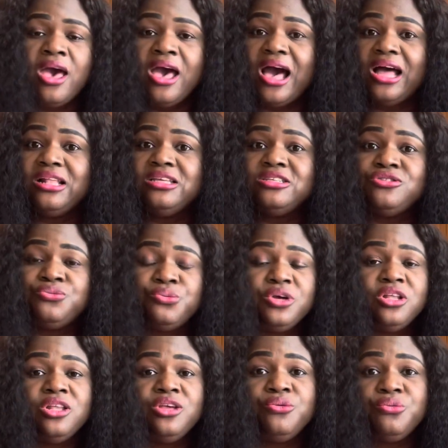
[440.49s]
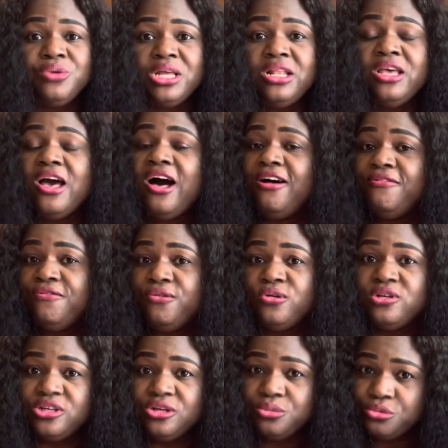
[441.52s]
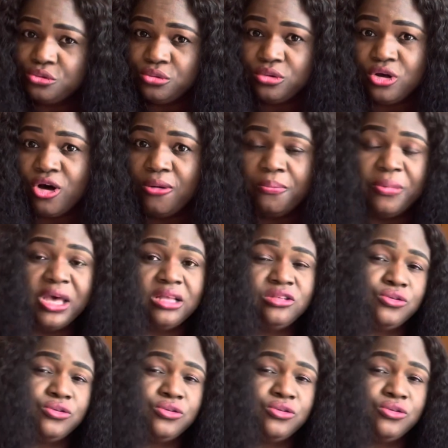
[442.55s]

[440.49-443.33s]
and it's really, really affordable compared